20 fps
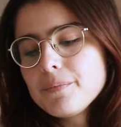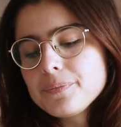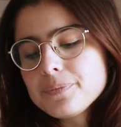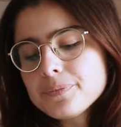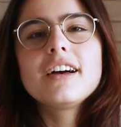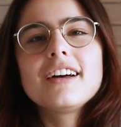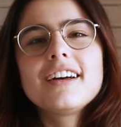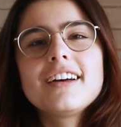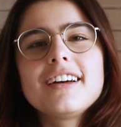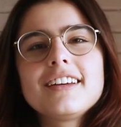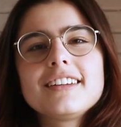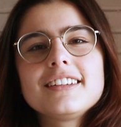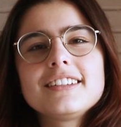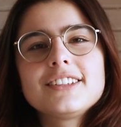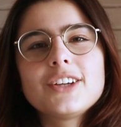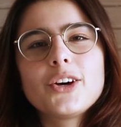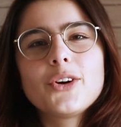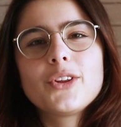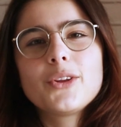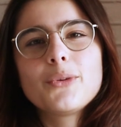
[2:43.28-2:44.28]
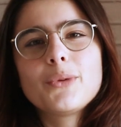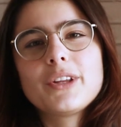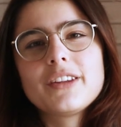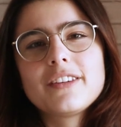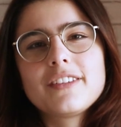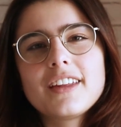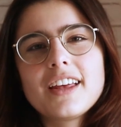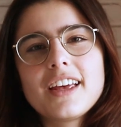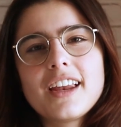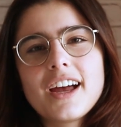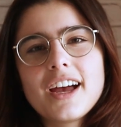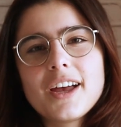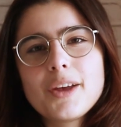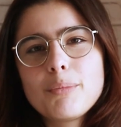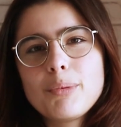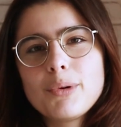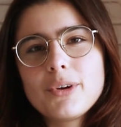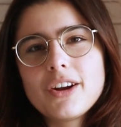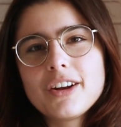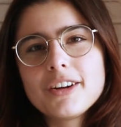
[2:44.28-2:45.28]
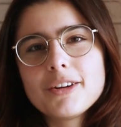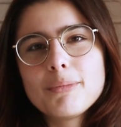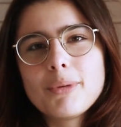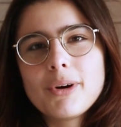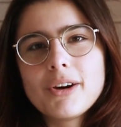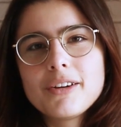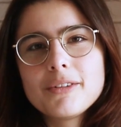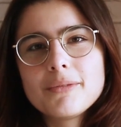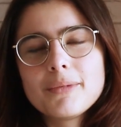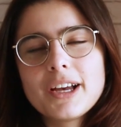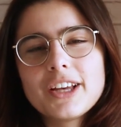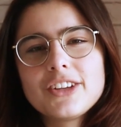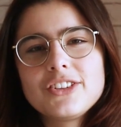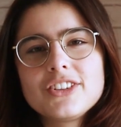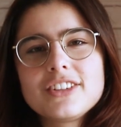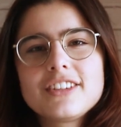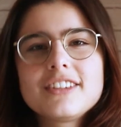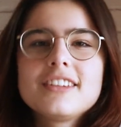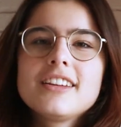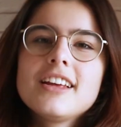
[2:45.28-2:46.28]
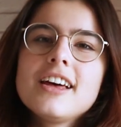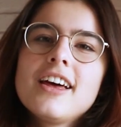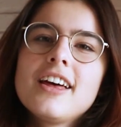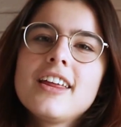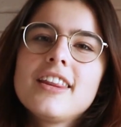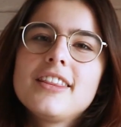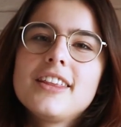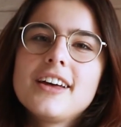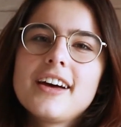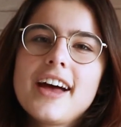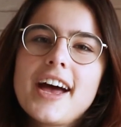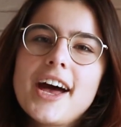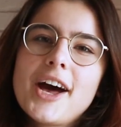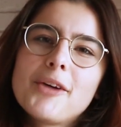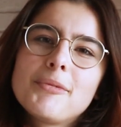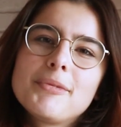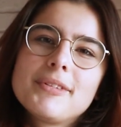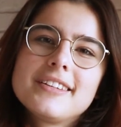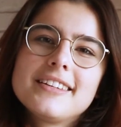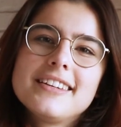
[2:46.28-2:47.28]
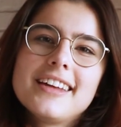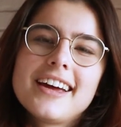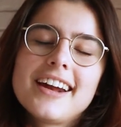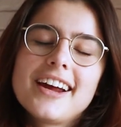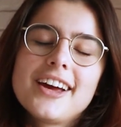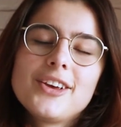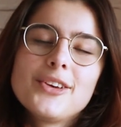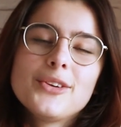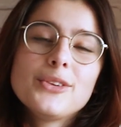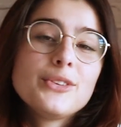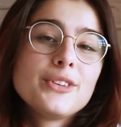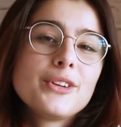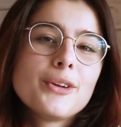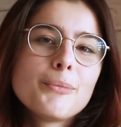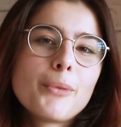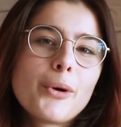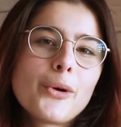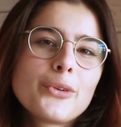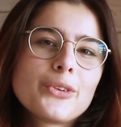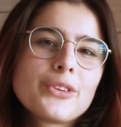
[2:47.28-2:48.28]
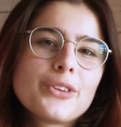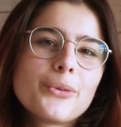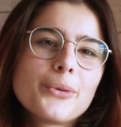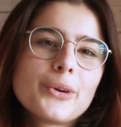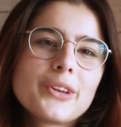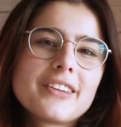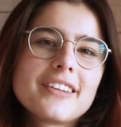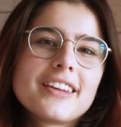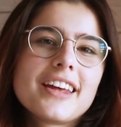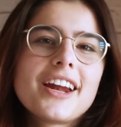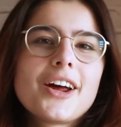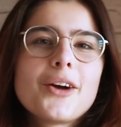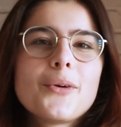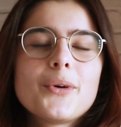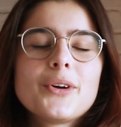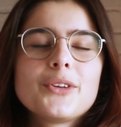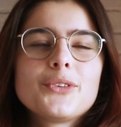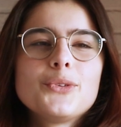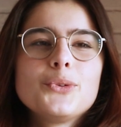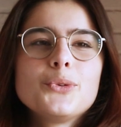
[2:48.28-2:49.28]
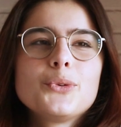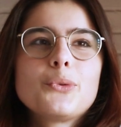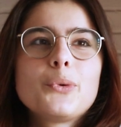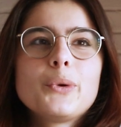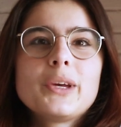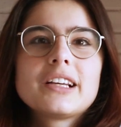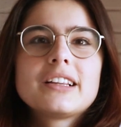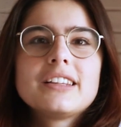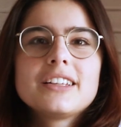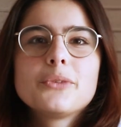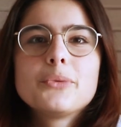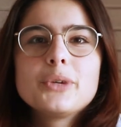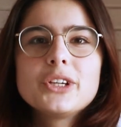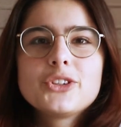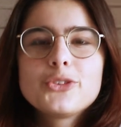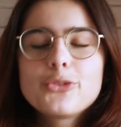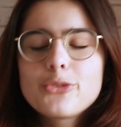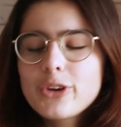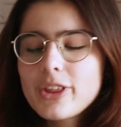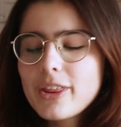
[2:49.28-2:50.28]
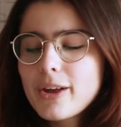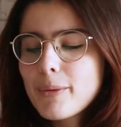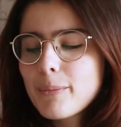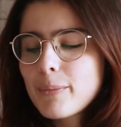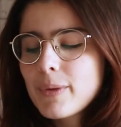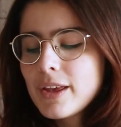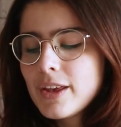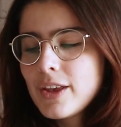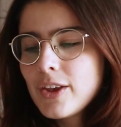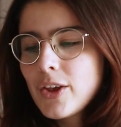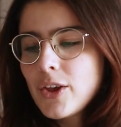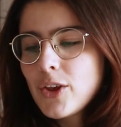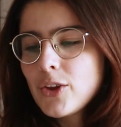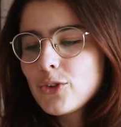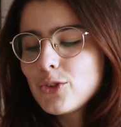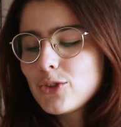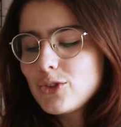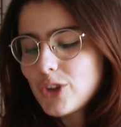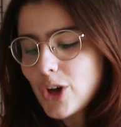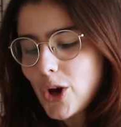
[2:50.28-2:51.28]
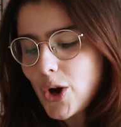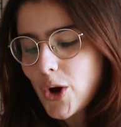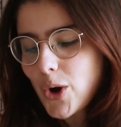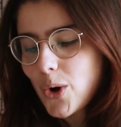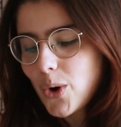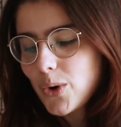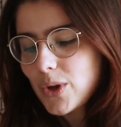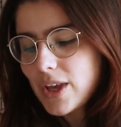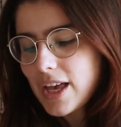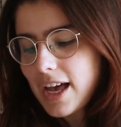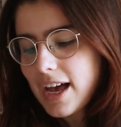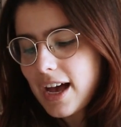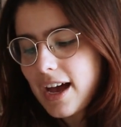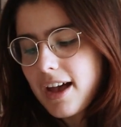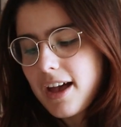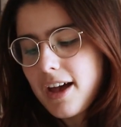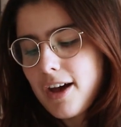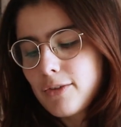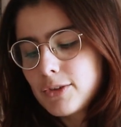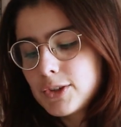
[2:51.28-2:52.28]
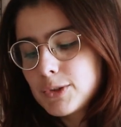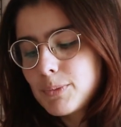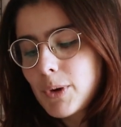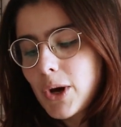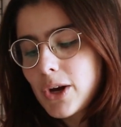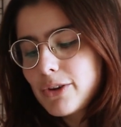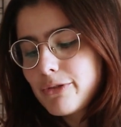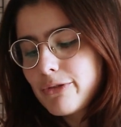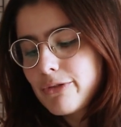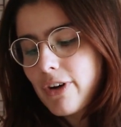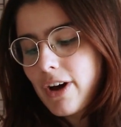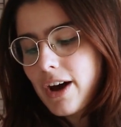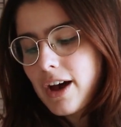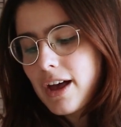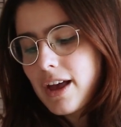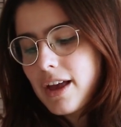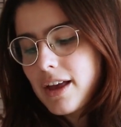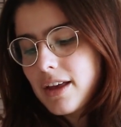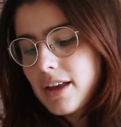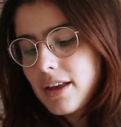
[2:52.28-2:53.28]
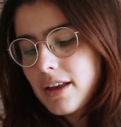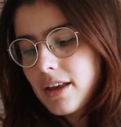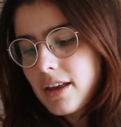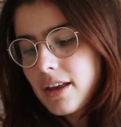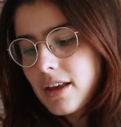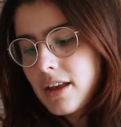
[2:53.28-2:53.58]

So the ones that I put on the bottom are just the apps that I use the most, the ones that I want to quickly reach for them. So yeah, I have Spotify.